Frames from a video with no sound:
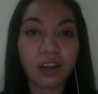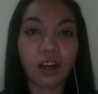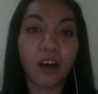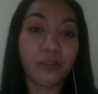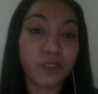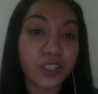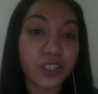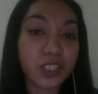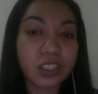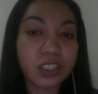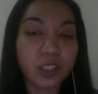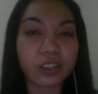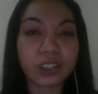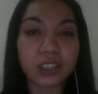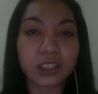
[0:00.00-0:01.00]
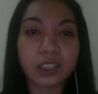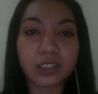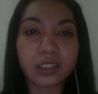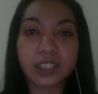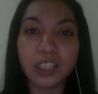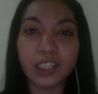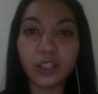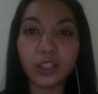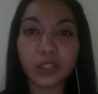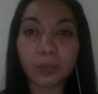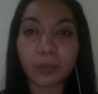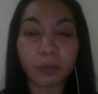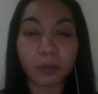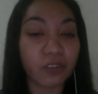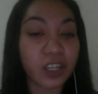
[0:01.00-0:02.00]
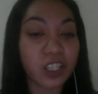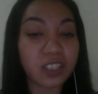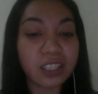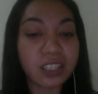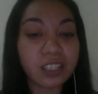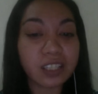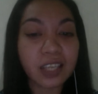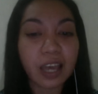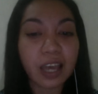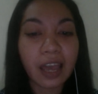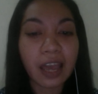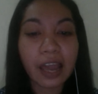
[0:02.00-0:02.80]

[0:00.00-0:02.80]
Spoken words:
officers or senior professionals.